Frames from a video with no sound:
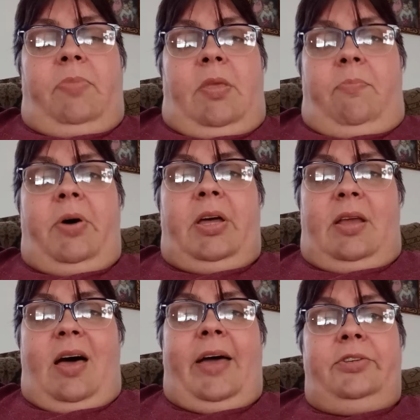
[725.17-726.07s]
But
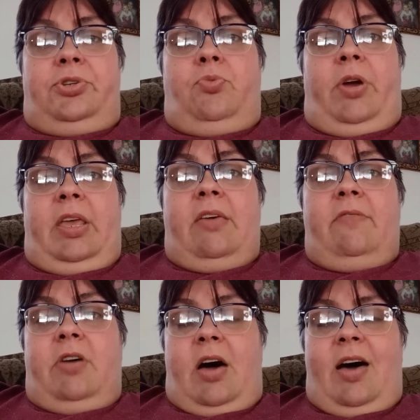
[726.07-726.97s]
I do want to
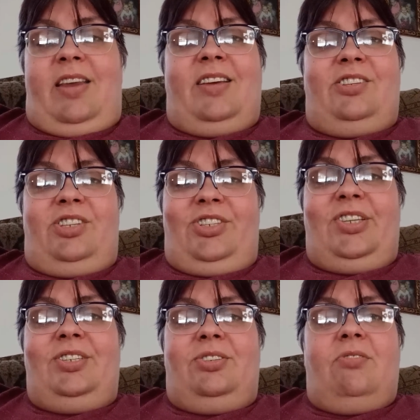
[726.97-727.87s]
give God and
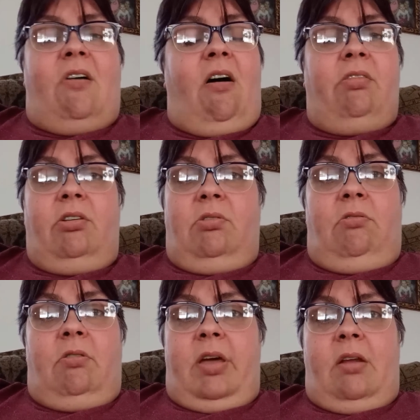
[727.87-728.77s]
Jesus all the
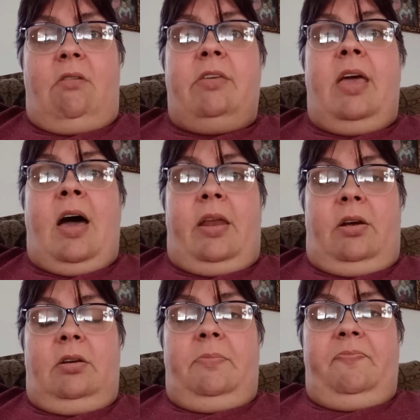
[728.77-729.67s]
glory and all the
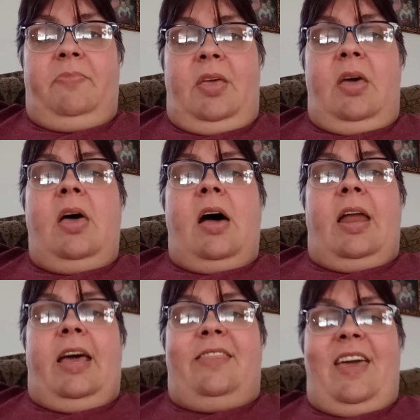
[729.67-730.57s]
honor. And
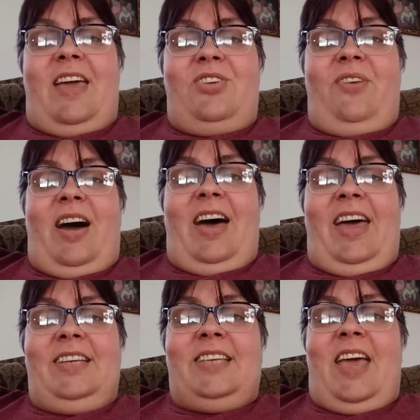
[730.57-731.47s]
I thank you
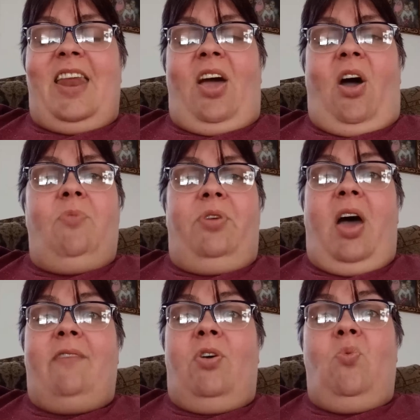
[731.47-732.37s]
guys, and I hope you
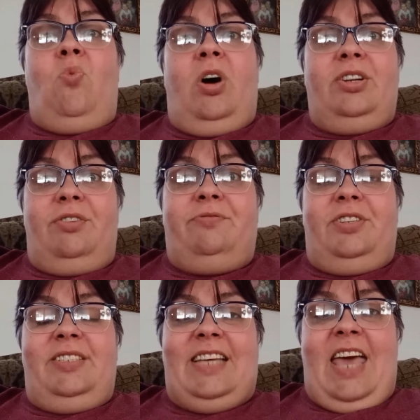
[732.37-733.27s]
have a wonderful
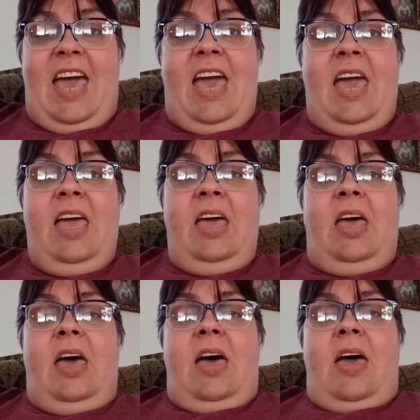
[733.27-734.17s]
day,
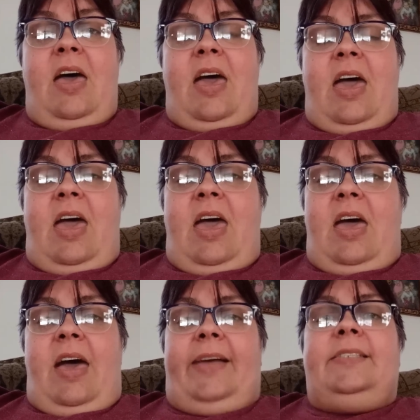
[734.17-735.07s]

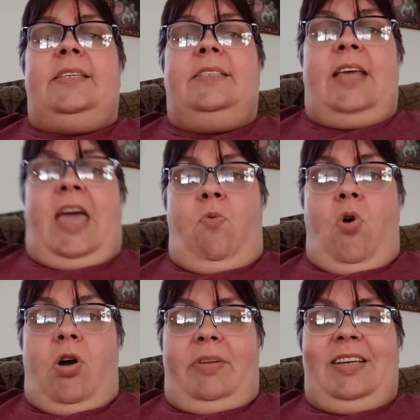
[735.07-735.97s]
and stay
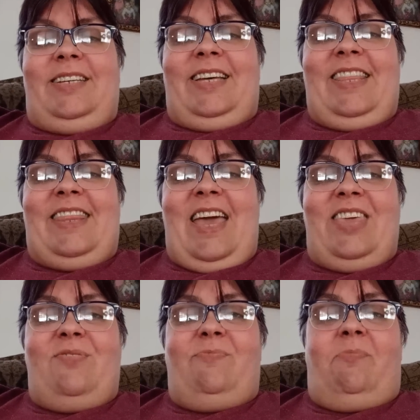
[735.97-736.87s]
warm.
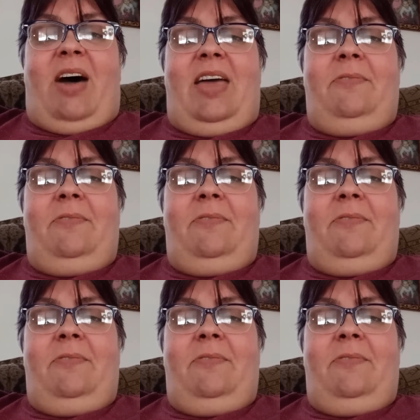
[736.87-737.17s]
Thank you. Bye-bye.